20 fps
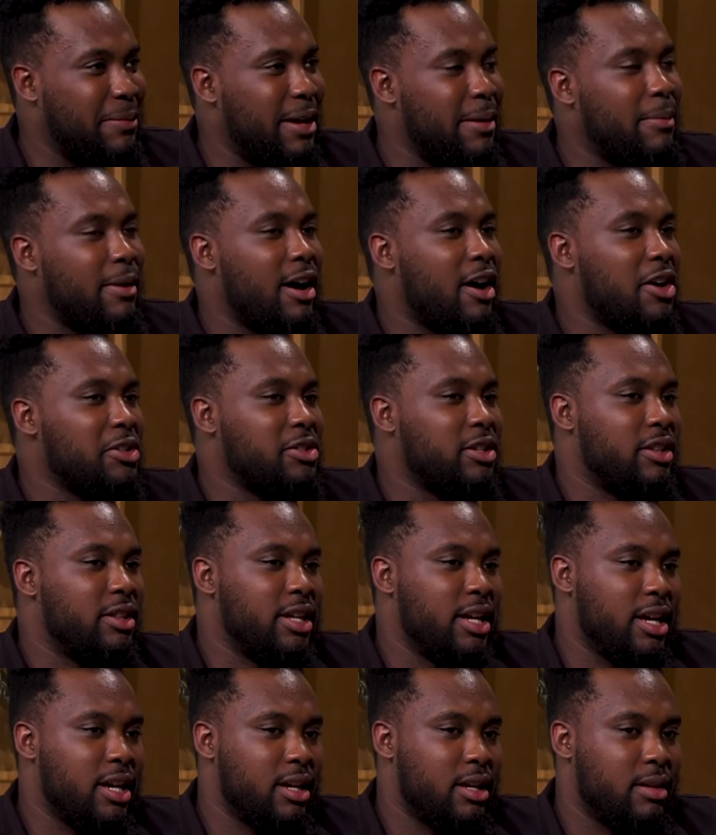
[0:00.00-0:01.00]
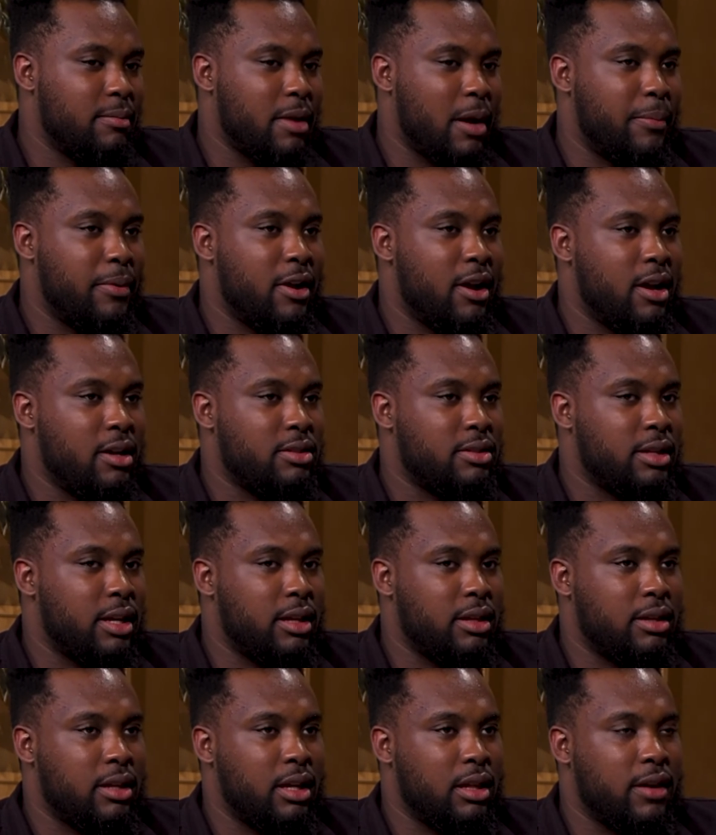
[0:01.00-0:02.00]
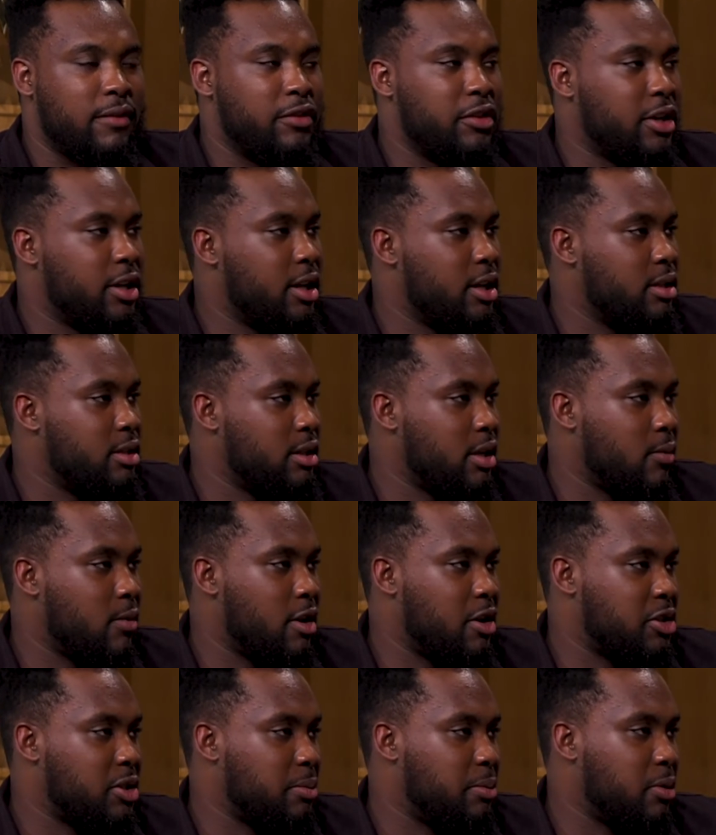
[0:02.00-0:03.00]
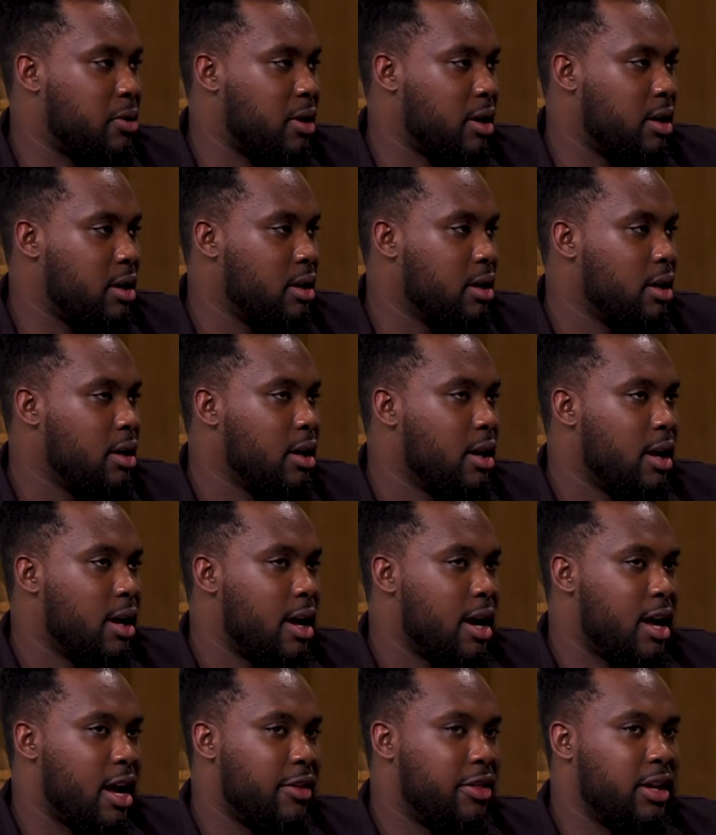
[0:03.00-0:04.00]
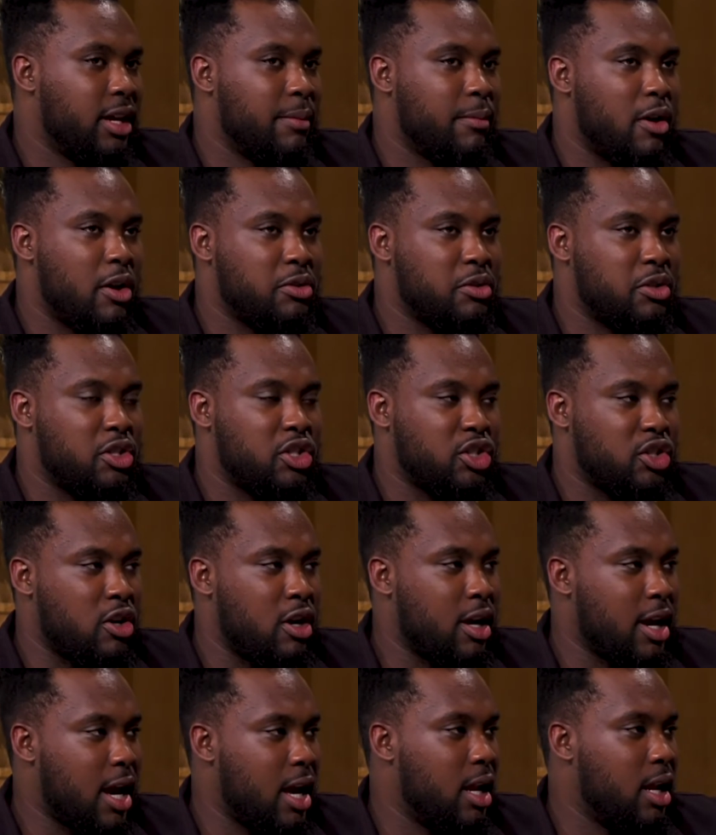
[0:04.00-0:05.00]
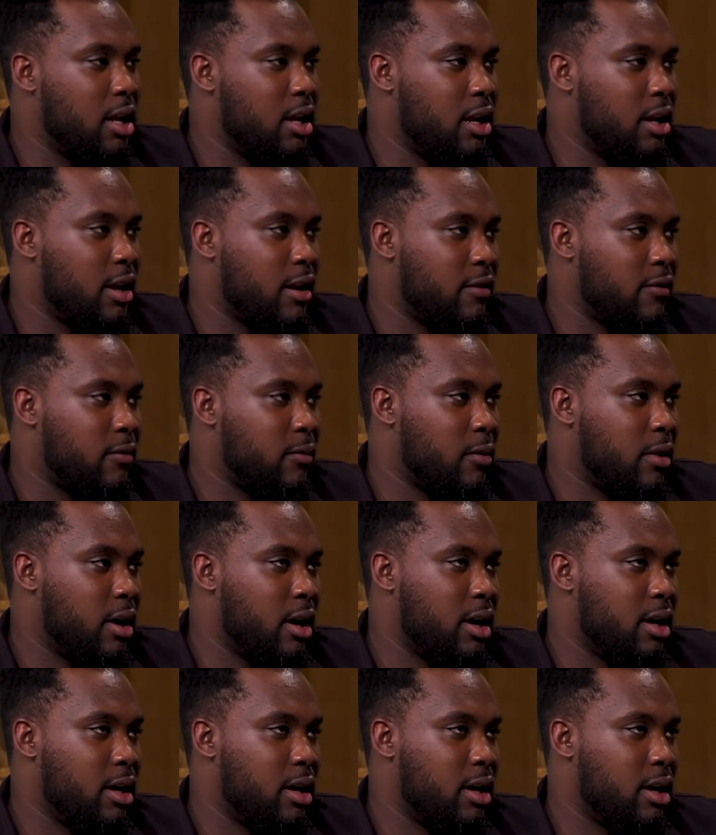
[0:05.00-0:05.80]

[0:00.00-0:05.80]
But I also think my parents, they love their kids and they want to support. And I think I'm also strong-headed enough where